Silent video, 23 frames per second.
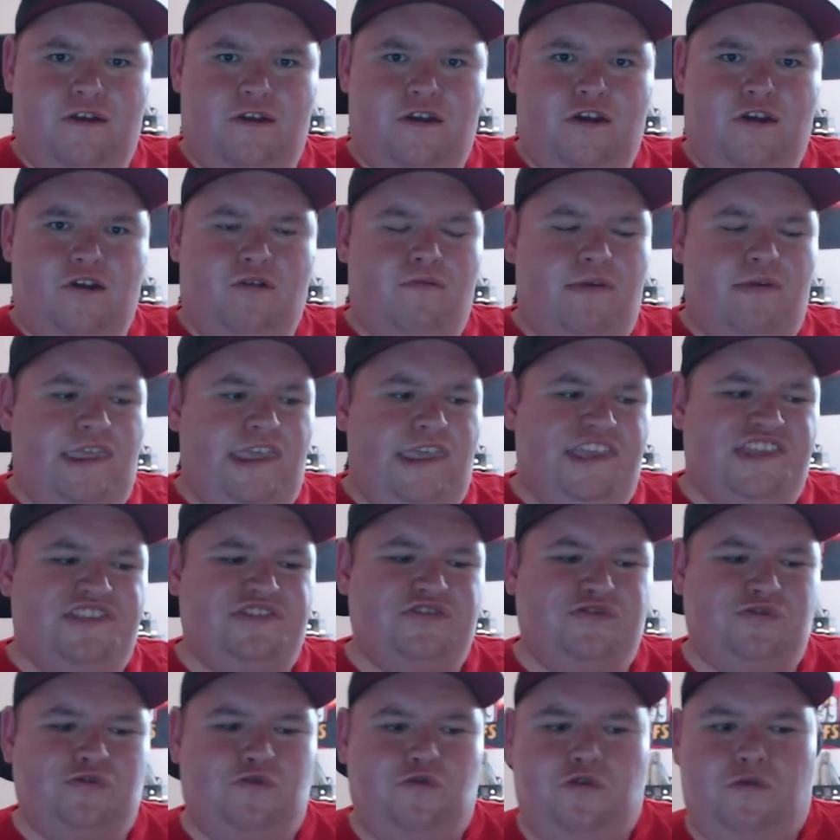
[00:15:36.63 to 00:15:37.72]
We need to
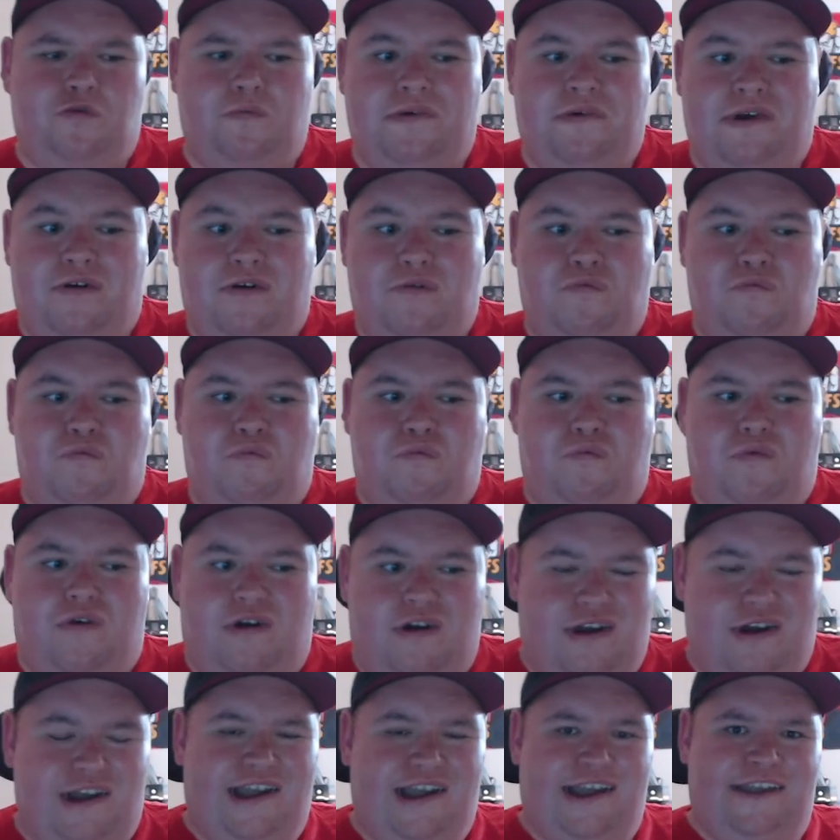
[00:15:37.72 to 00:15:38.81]
talk about
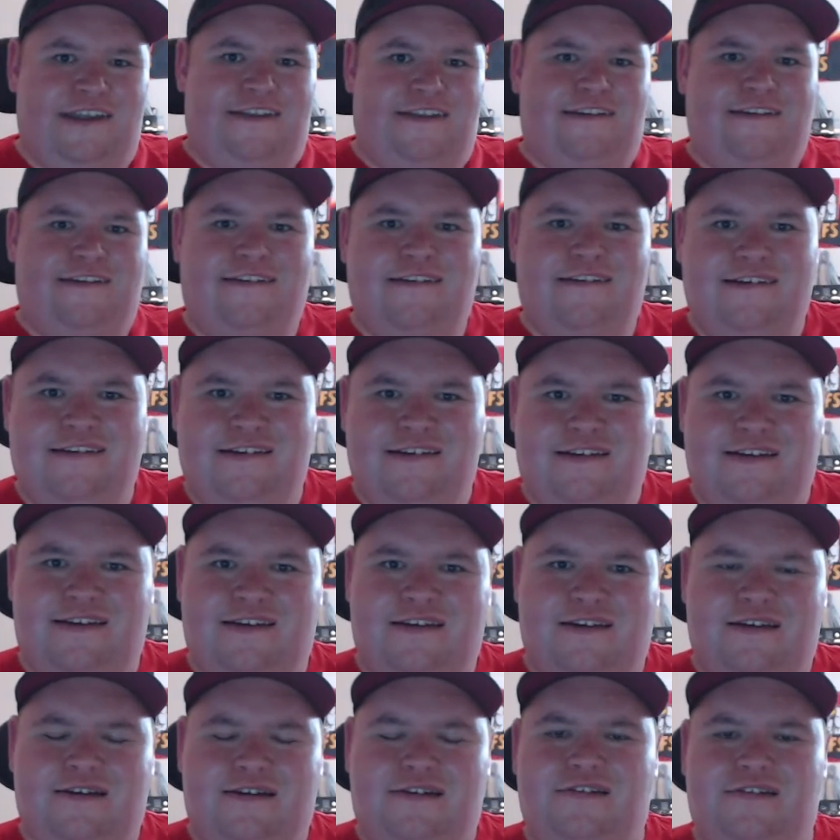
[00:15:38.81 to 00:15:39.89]
why
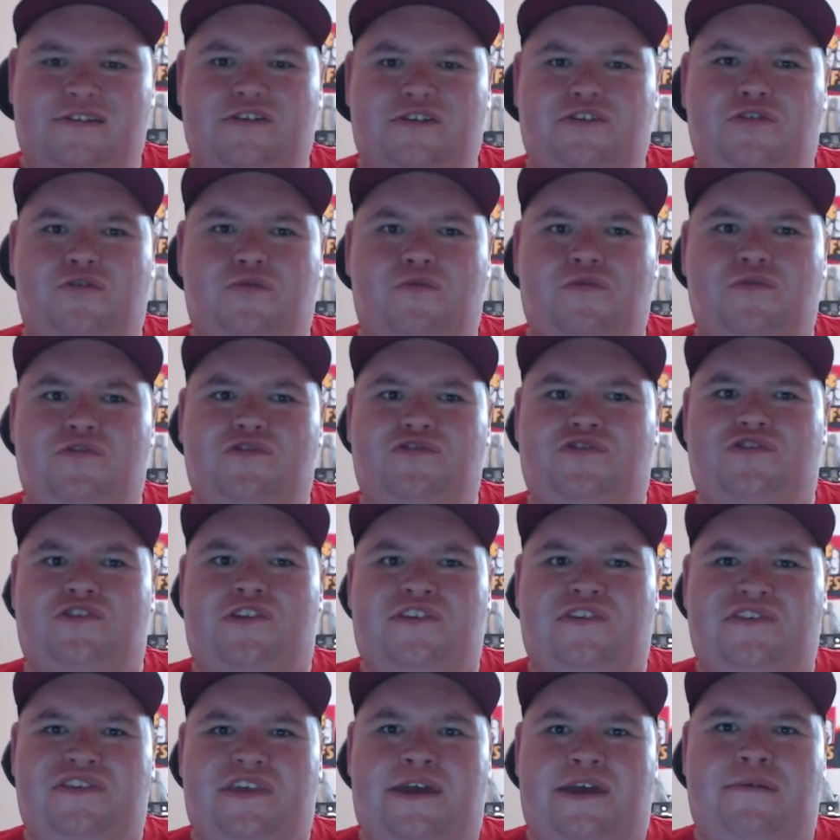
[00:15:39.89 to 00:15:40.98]
the coercion
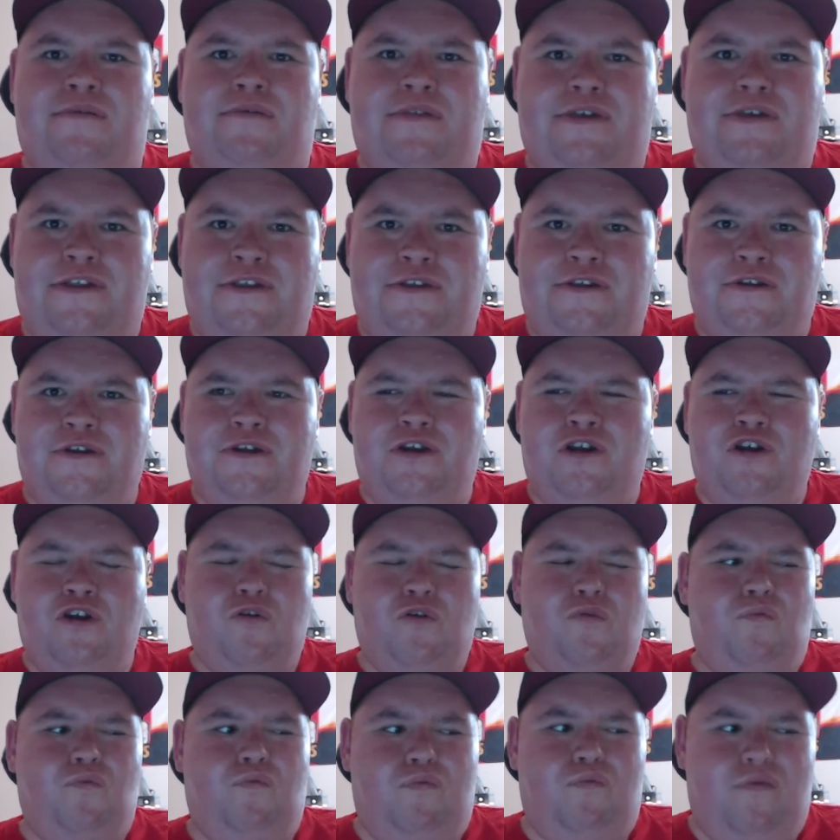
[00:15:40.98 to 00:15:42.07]
is happening,
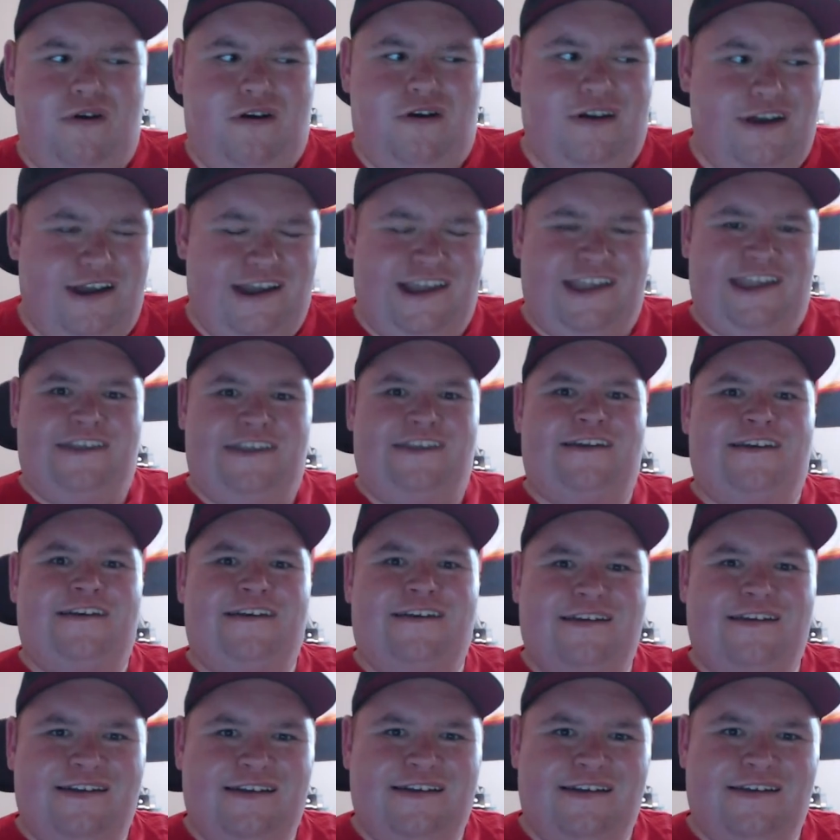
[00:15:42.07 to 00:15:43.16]
why
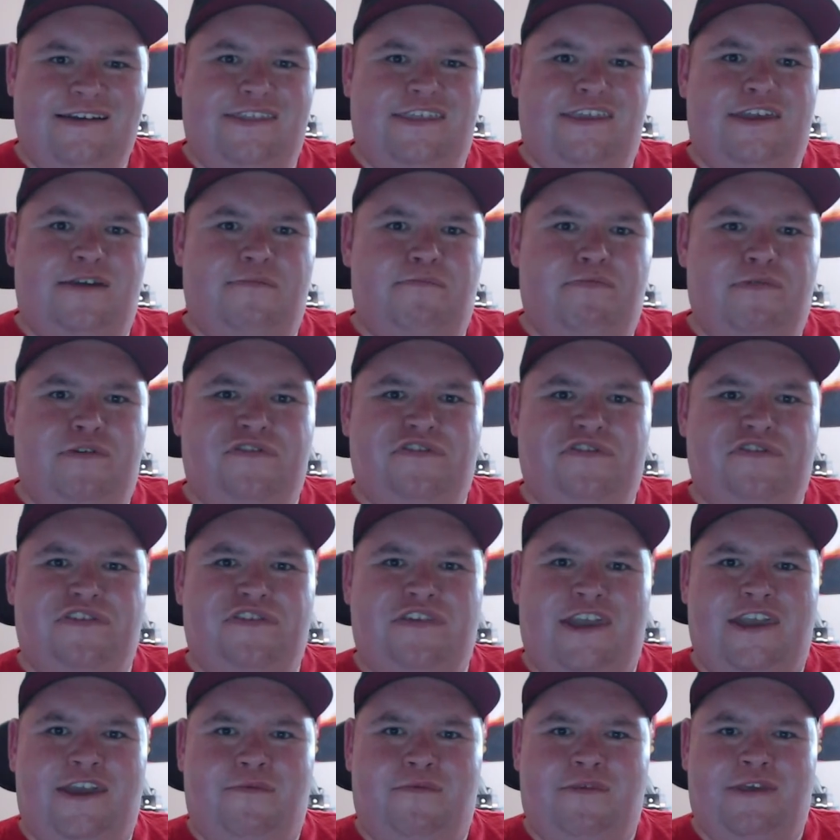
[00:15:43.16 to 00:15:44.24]
the abuse is
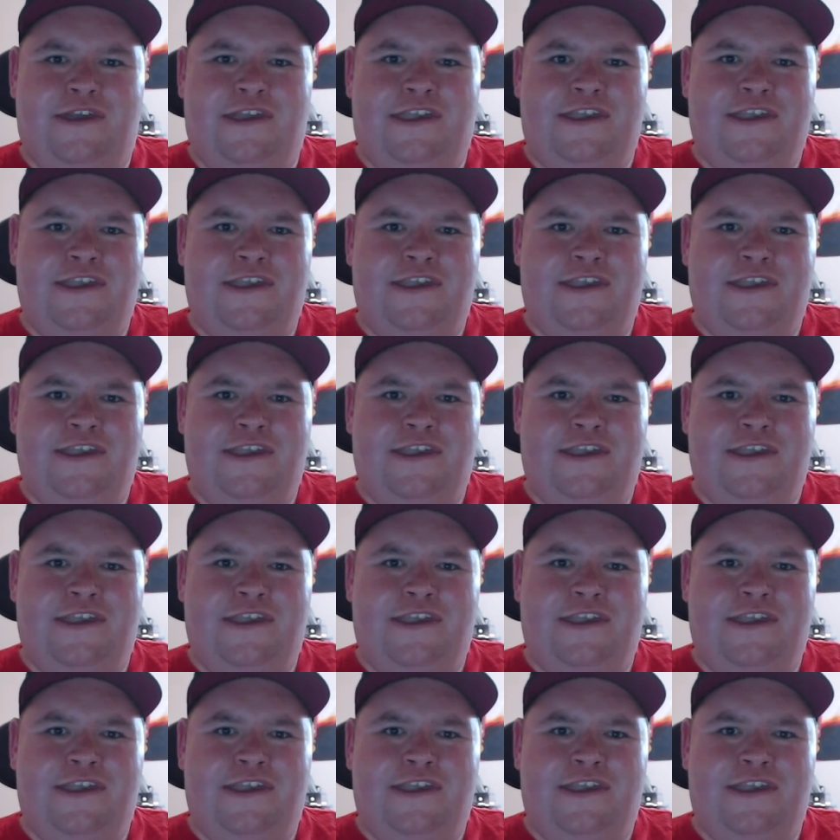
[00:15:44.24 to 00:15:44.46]
happening.